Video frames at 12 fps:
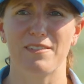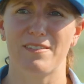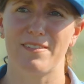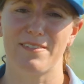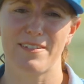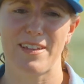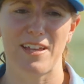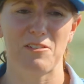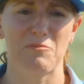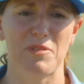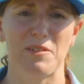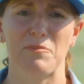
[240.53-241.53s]
that
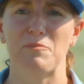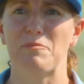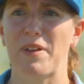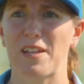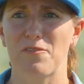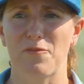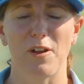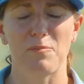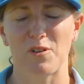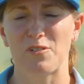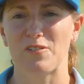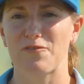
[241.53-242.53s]
can be made
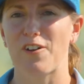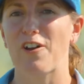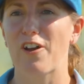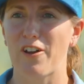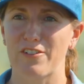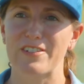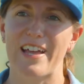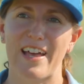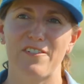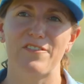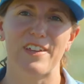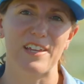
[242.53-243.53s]
for product for heart
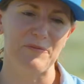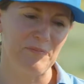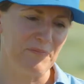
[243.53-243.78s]
healthy.